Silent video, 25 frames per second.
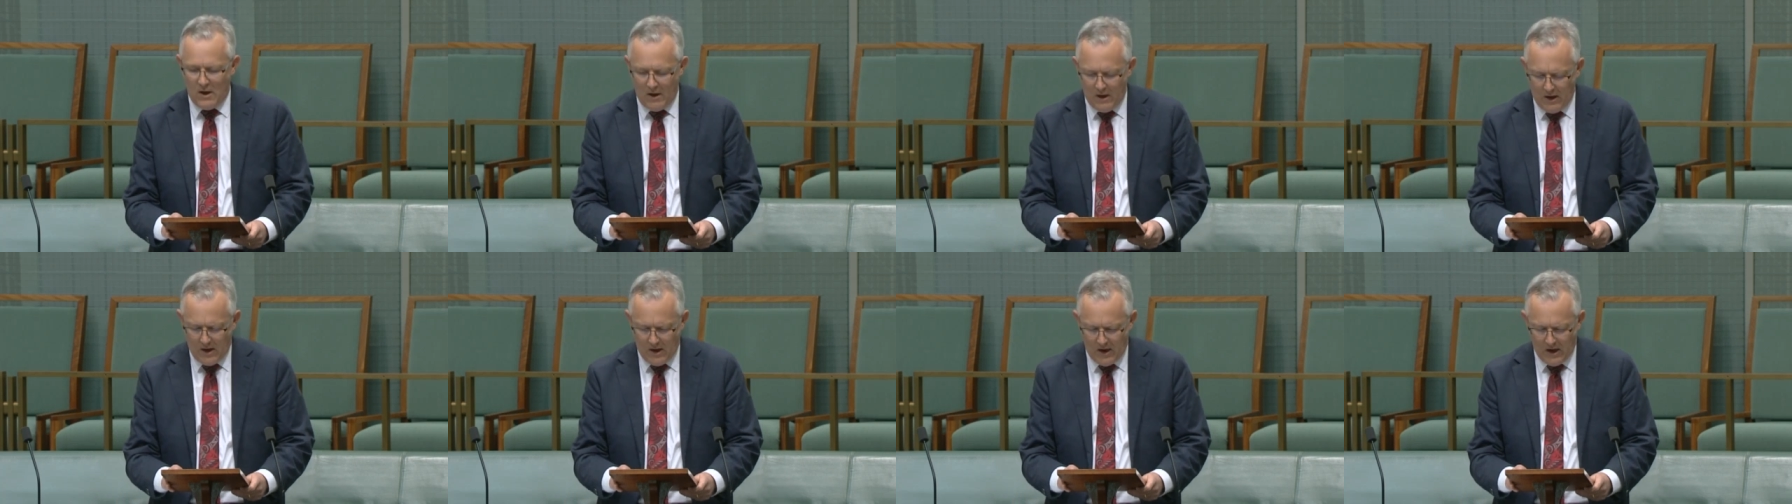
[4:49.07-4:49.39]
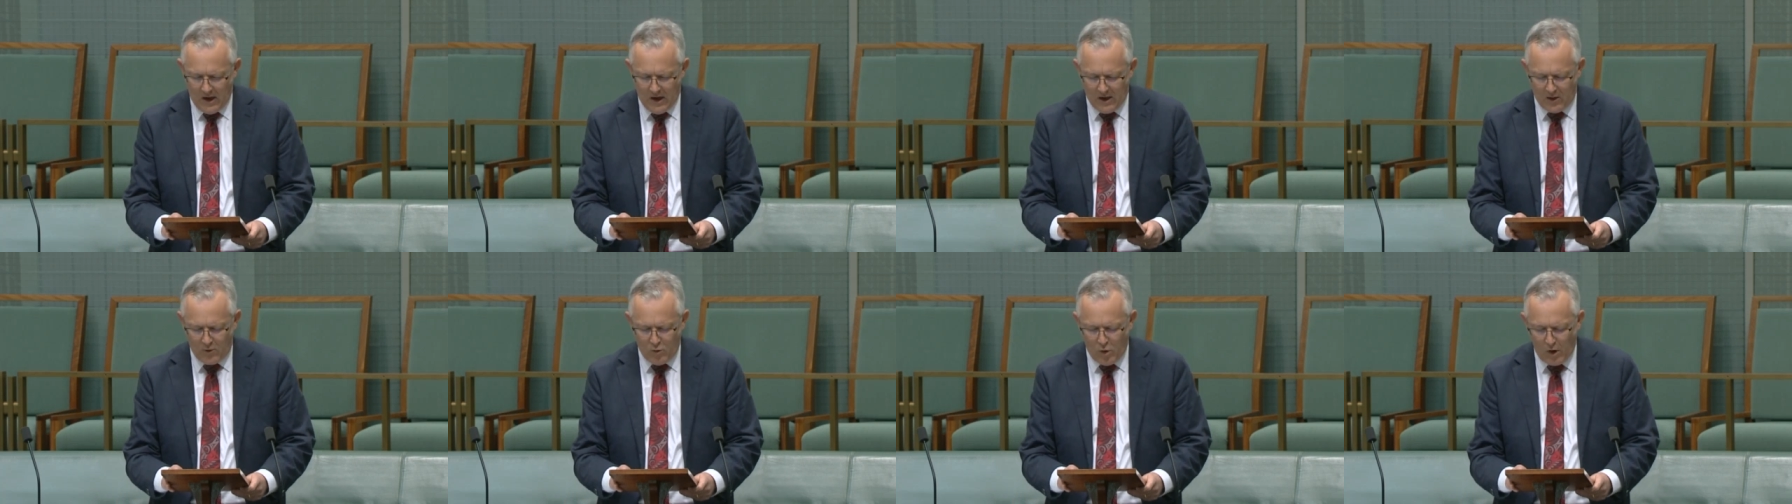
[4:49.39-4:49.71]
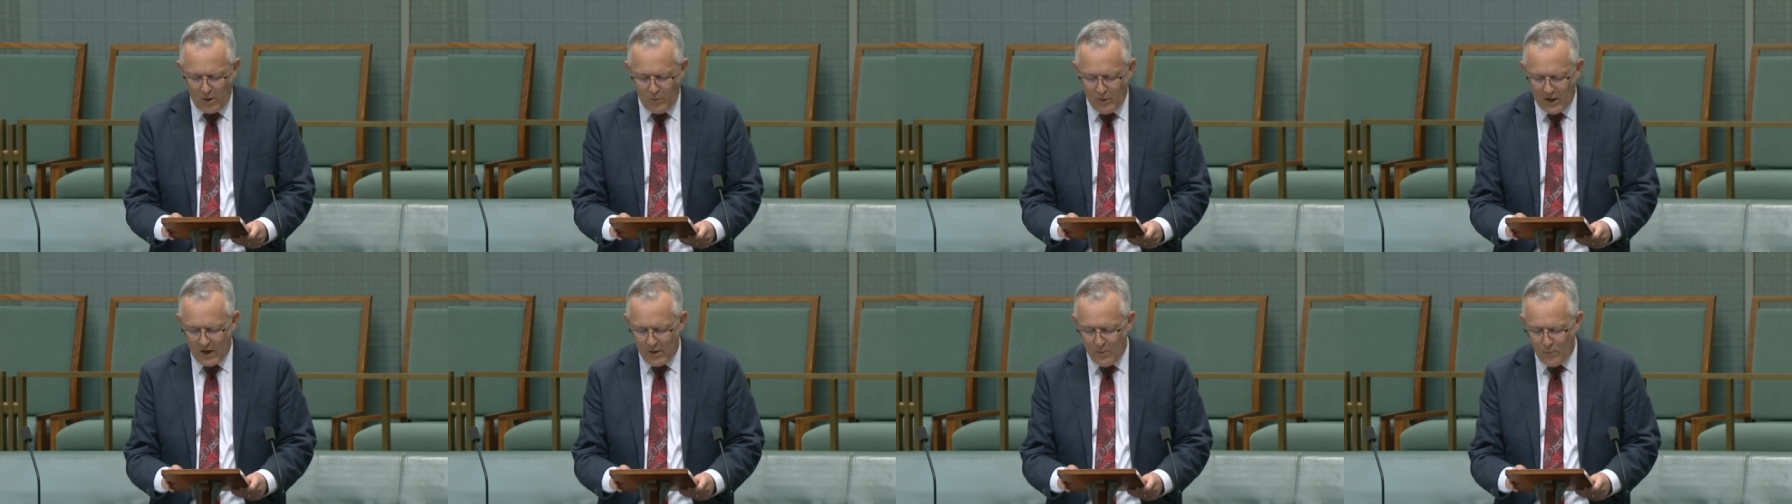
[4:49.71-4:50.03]

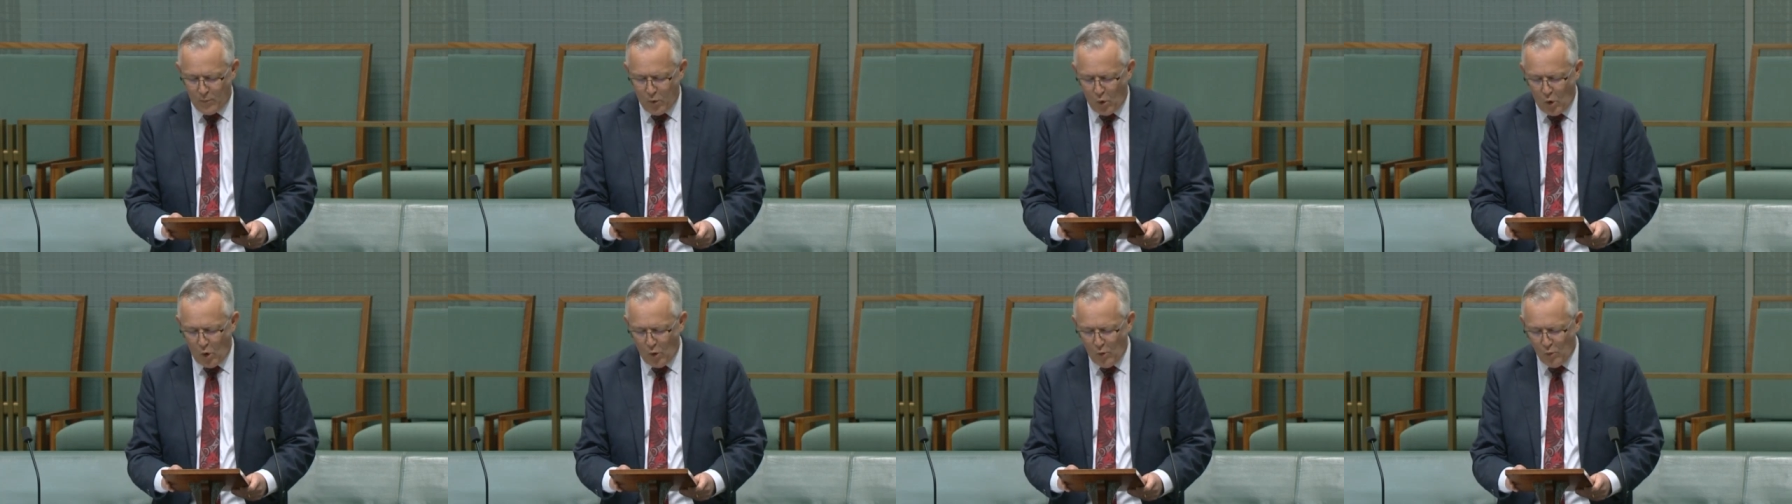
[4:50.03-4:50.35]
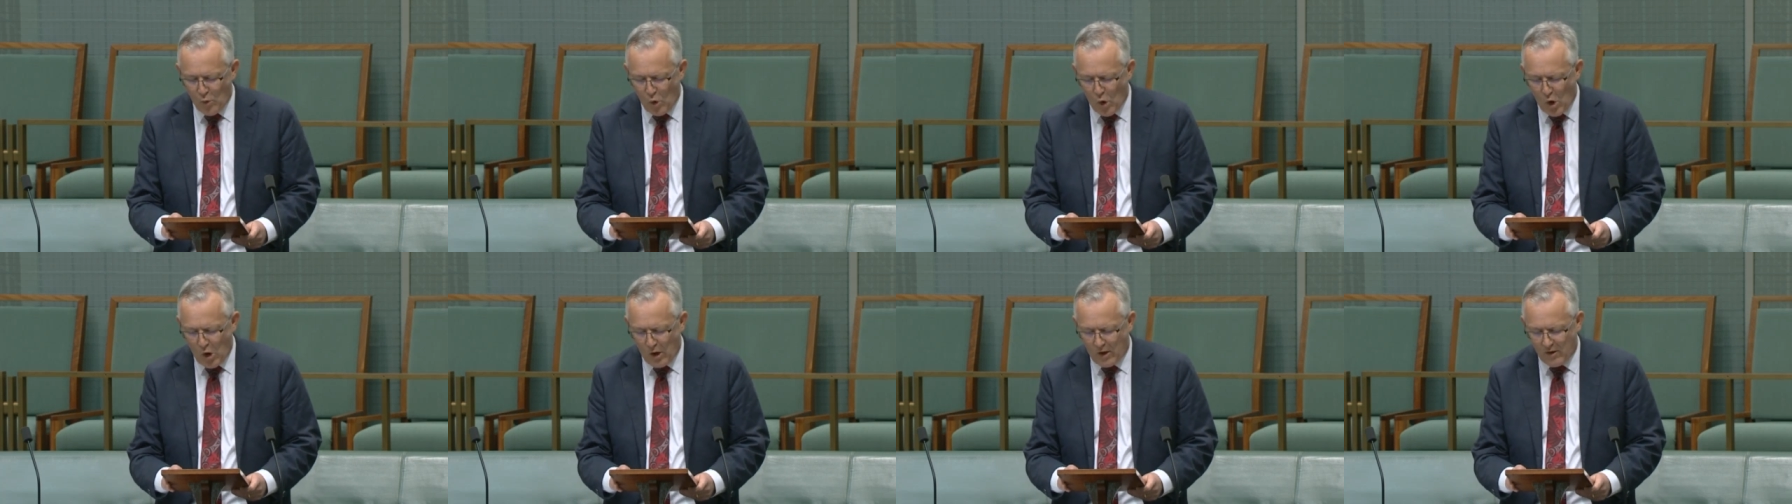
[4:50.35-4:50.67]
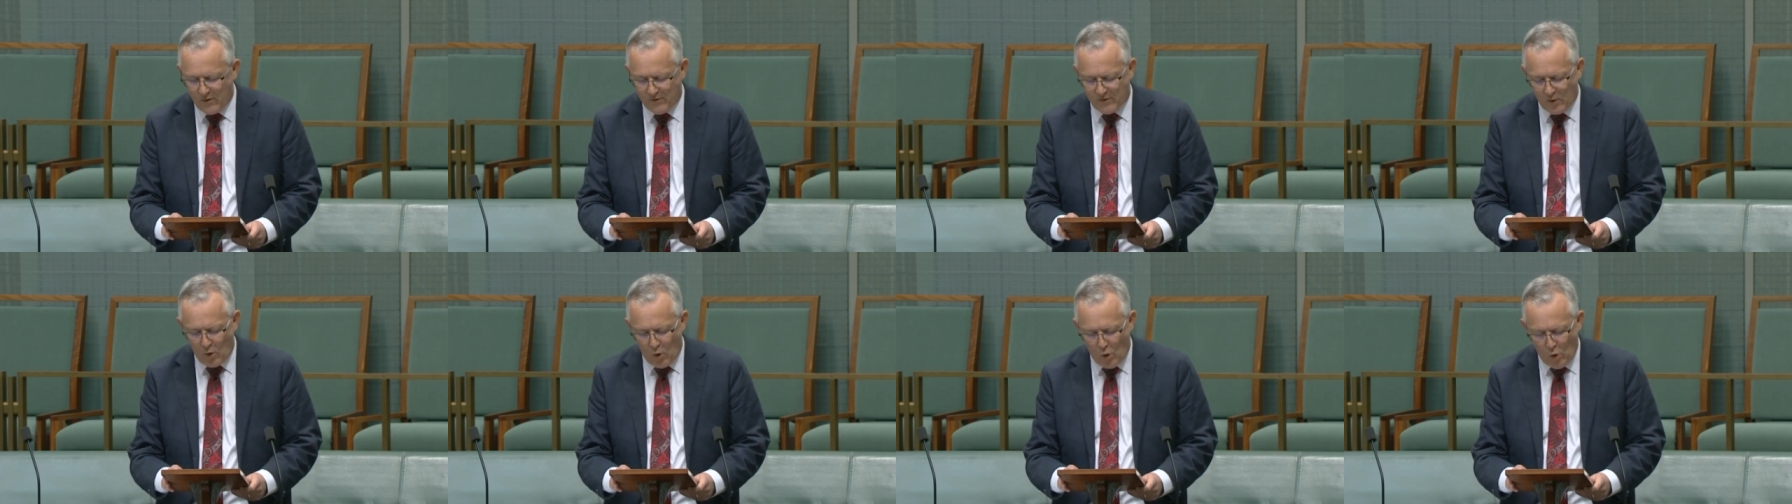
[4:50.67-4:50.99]
incredibly important work
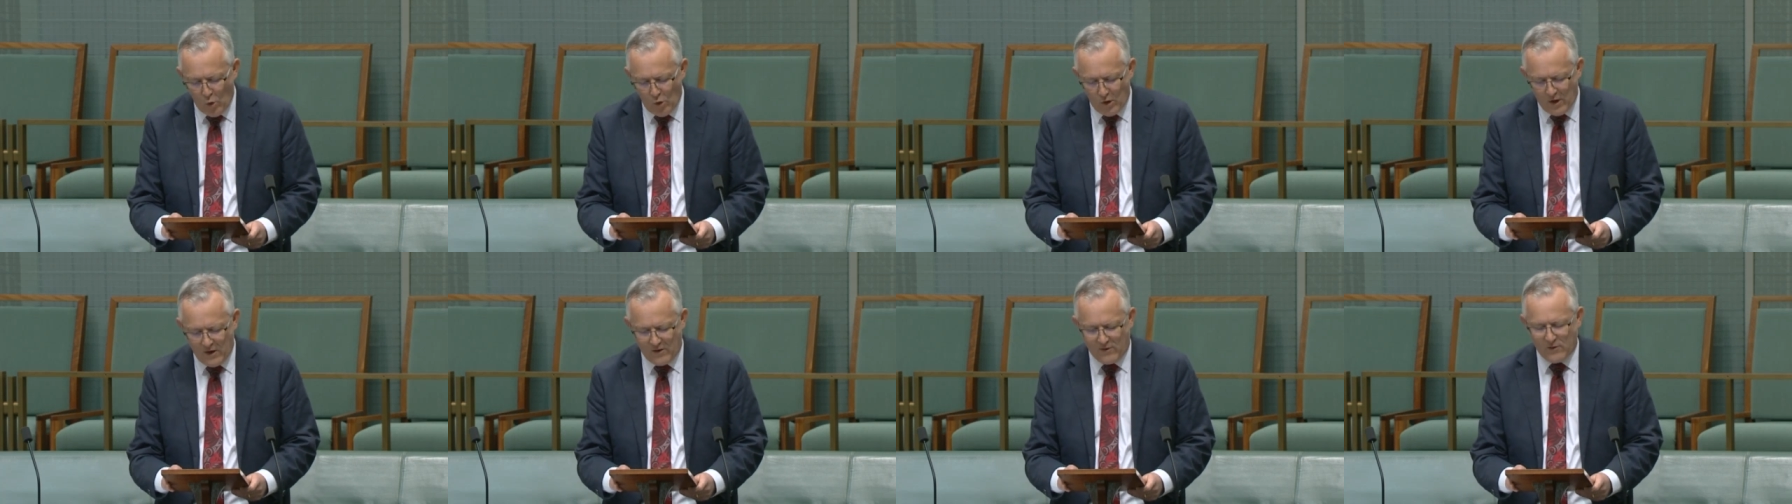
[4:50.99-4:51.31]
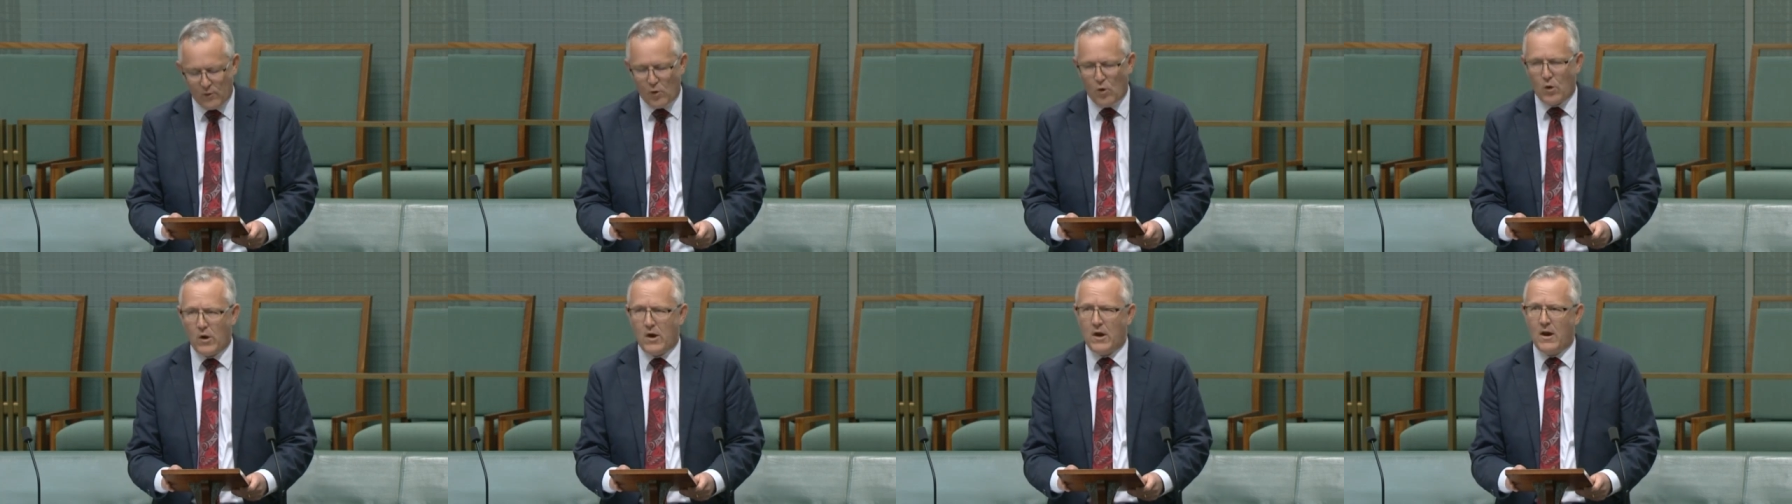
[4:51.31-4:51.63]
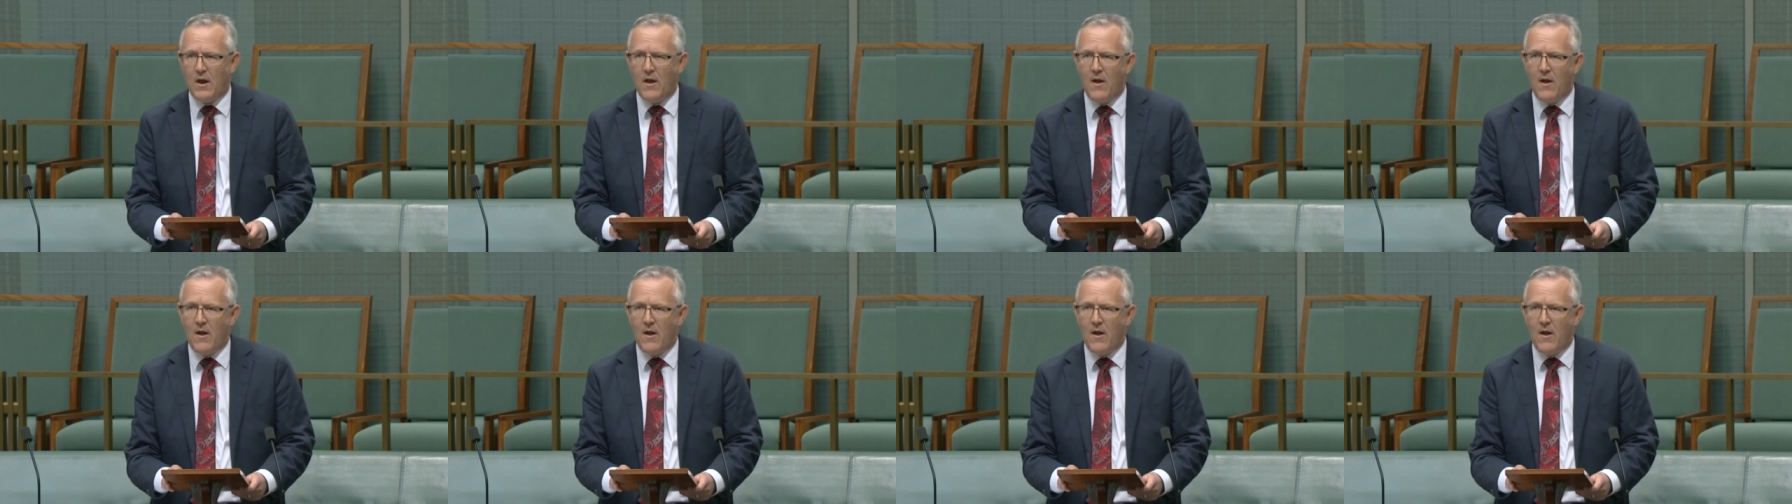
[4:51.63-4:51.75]
it's already doing